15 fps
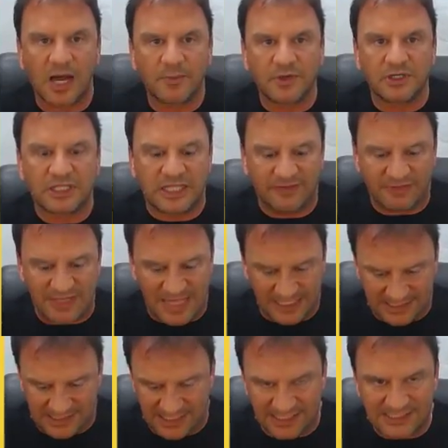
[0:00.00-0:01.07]
I'm going to give a
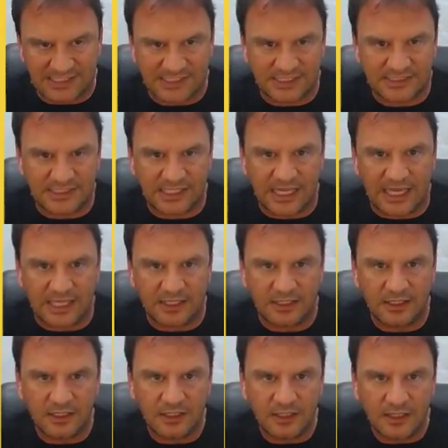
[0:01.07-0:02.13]

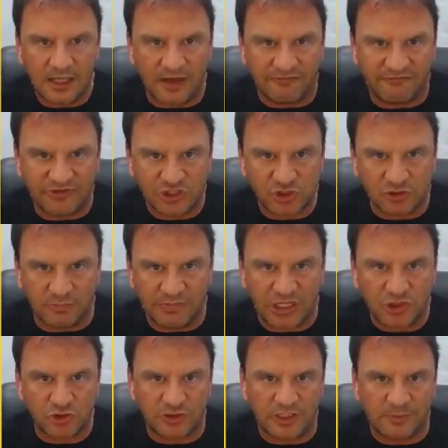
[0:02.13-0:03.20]
1968 official
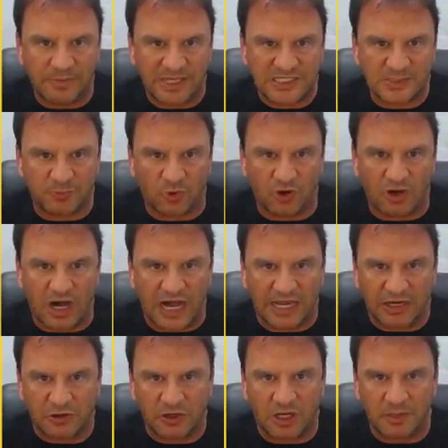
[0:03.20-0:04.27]
Major League Baseball
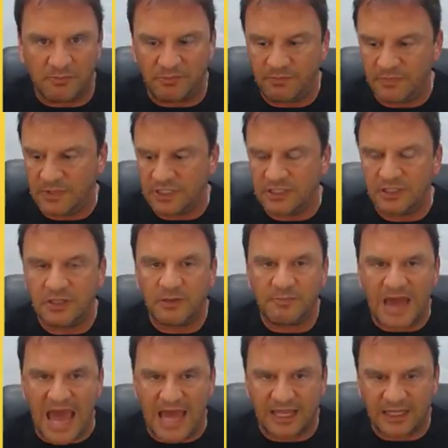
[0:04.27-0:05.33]
iron-on
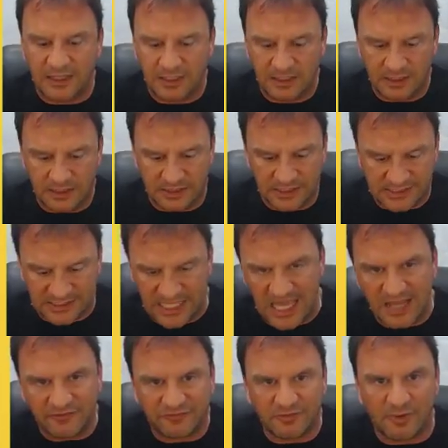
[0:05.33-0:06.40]
pack. This
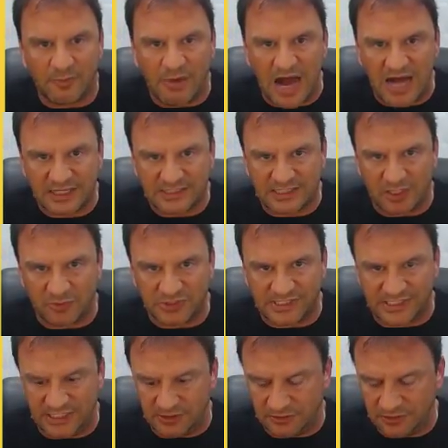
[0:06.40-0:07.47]
came from a box that was
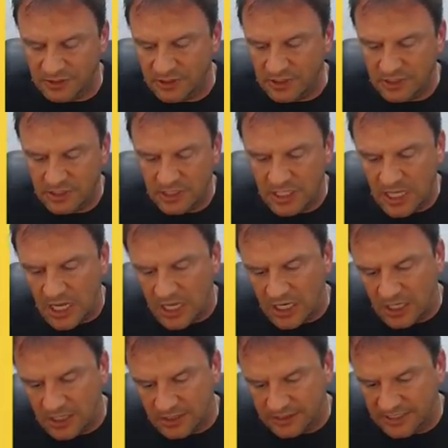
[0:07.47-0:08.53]
sealed.
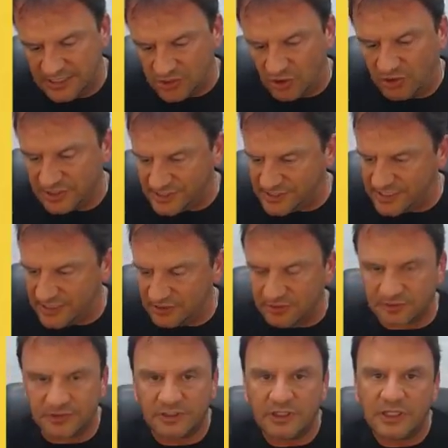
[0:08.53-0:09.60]
These are
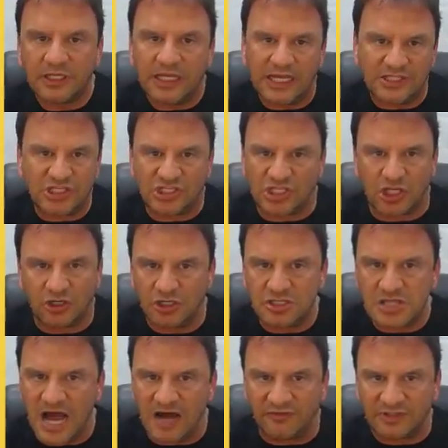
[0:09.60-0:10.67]
sealed. It's just a good
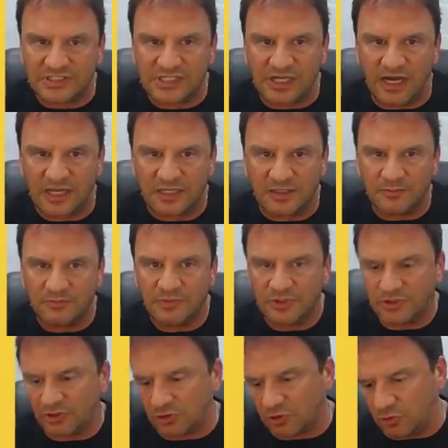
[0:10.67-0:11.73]
novelty item.
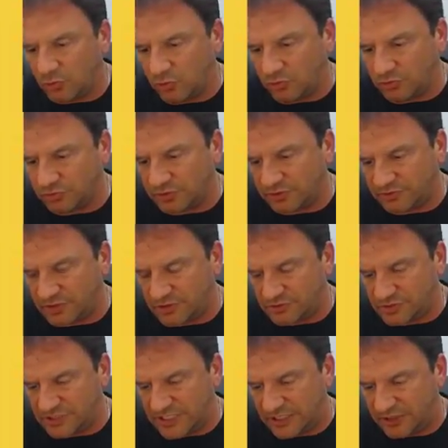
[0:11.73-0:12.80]
They're cool. They're
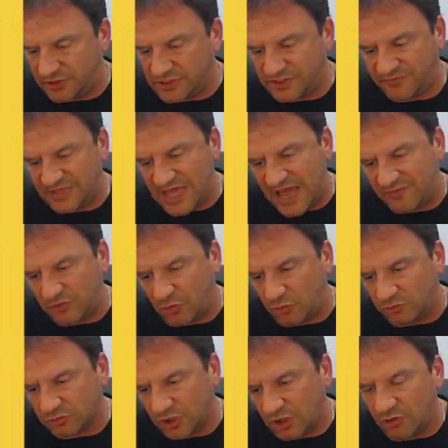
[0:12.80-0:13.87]
stickers. If you have an
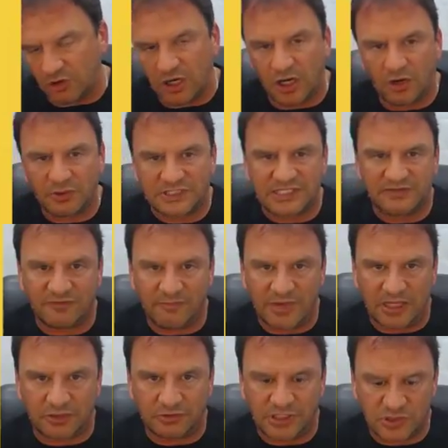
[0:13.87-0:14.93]
old logo, it's even
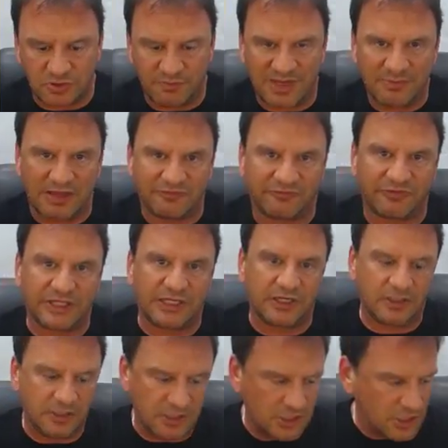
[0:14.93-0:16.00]
better. These are made by
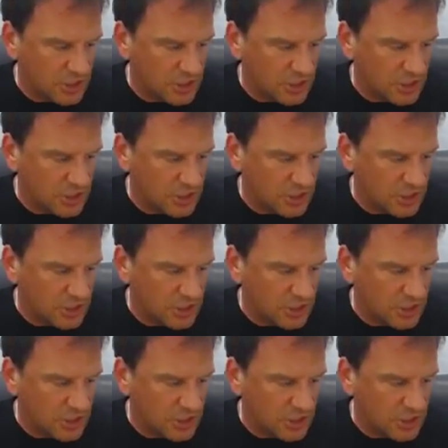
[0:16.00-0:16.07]
Fleer.